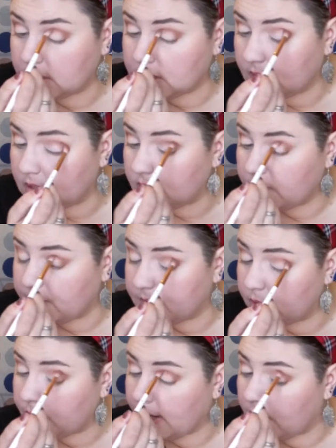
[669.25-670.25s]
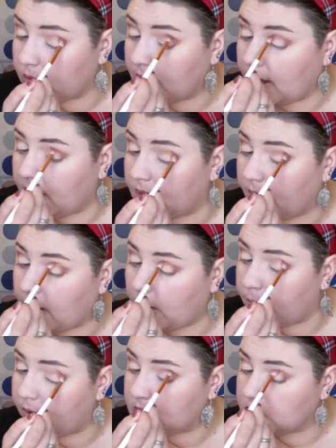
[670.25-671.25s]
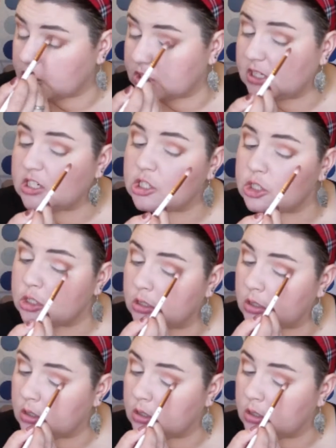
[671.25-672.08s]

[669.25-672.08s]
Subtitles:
this kind of blown out and airbrushed-ish.